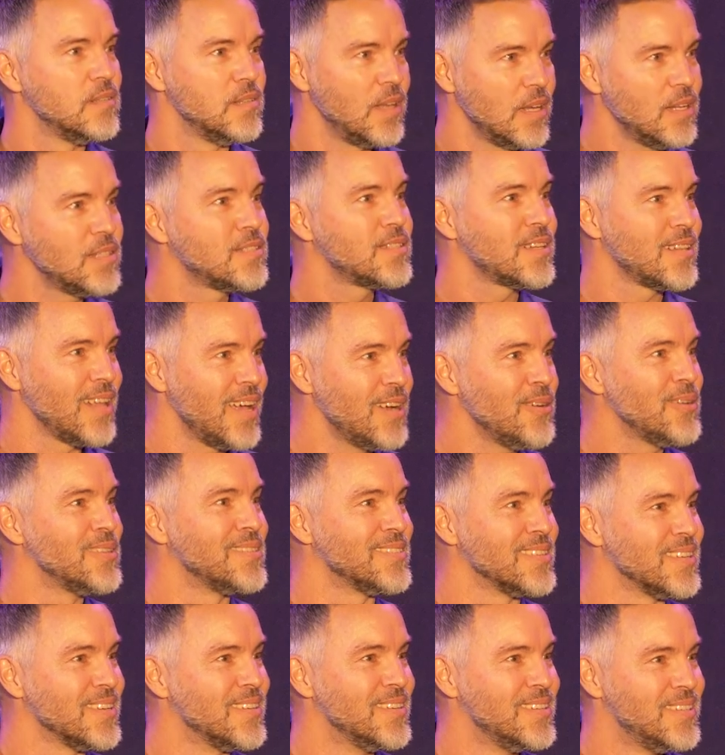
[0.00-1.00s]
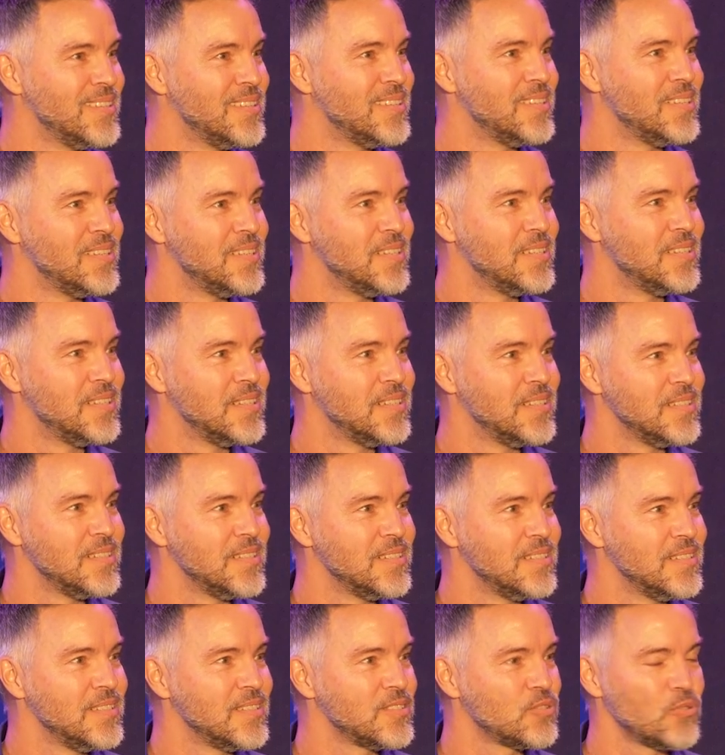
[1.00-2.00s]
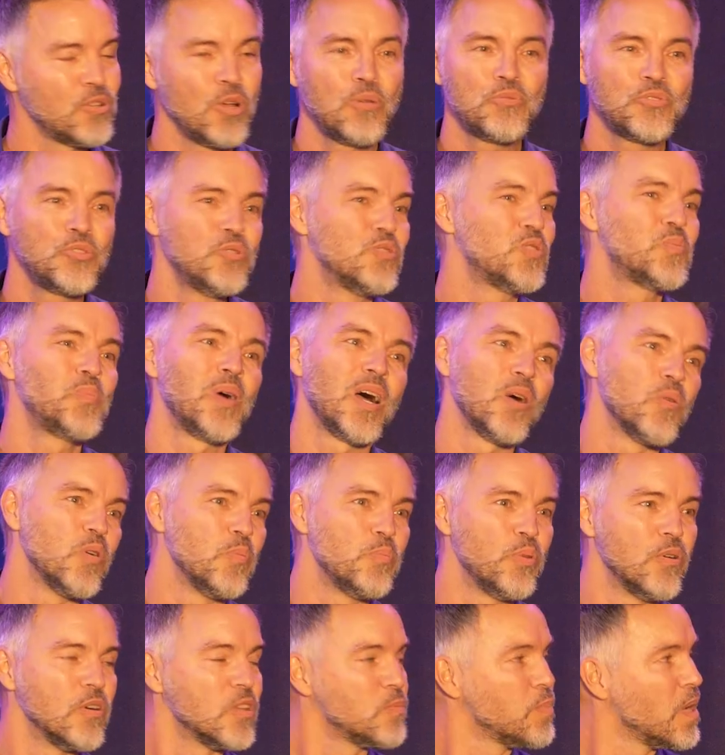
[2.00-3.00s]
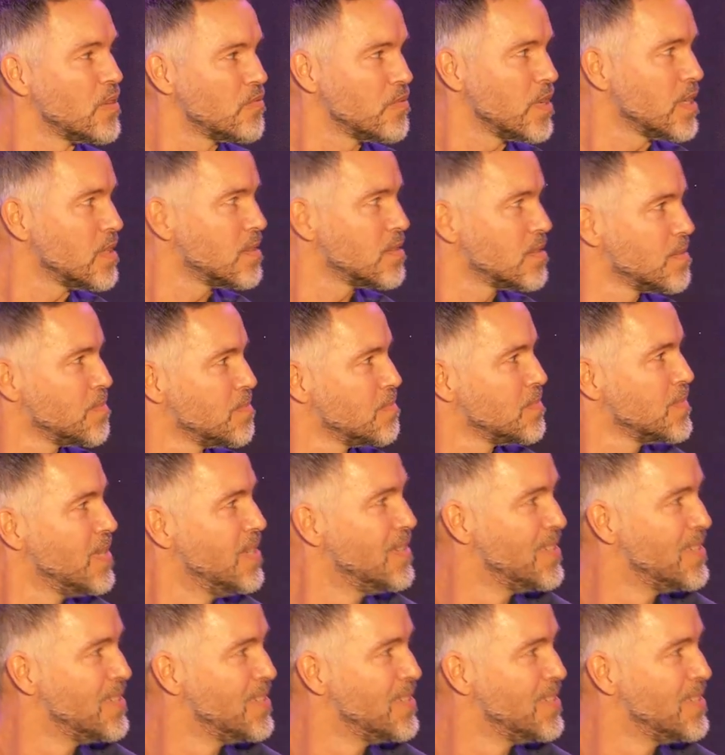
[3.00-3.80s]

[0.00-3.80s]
That is clarity. So don't use PowerPoint, my friends,